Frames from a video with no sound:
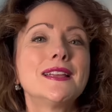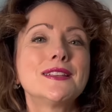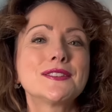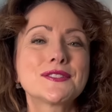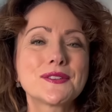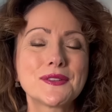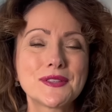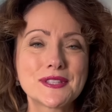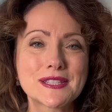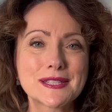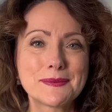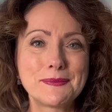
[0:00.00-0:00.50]

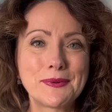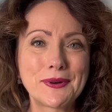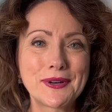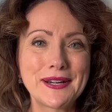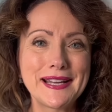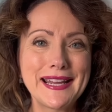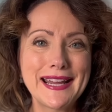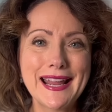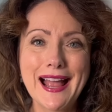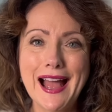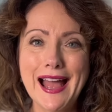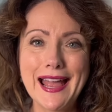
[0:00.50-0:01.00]
So this
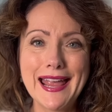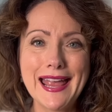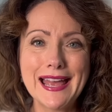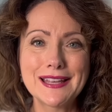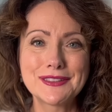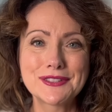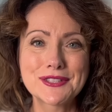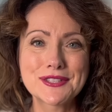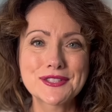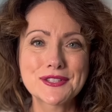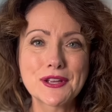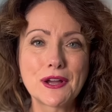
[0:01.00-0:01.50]
morning I
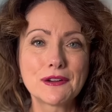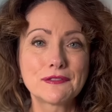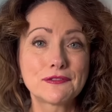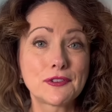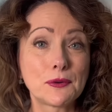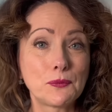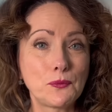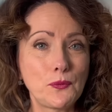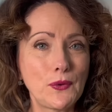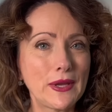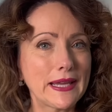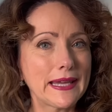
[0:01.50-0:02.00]
had the song
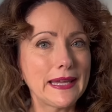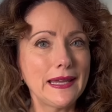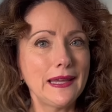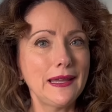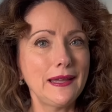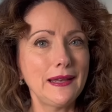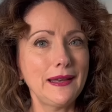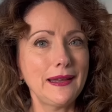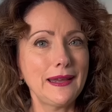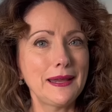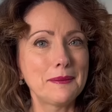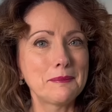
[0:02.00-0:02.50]
from
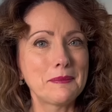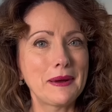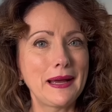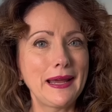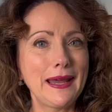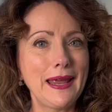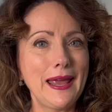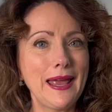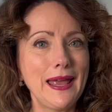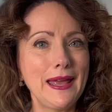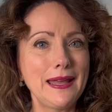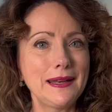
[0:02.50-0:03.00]
Wicked in my
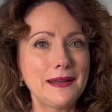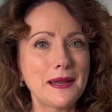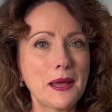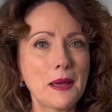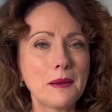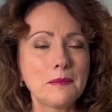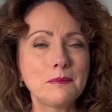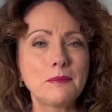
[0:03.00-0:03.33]
head.